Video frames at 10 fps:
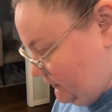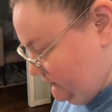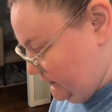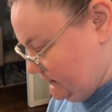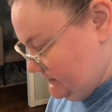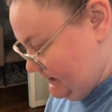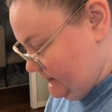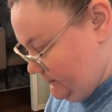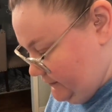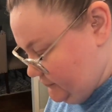of our expired
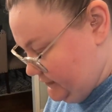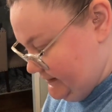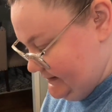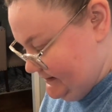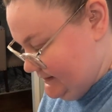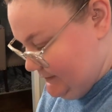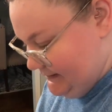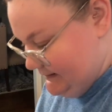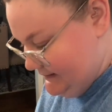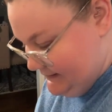groceries. This is
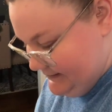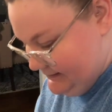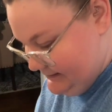what this is.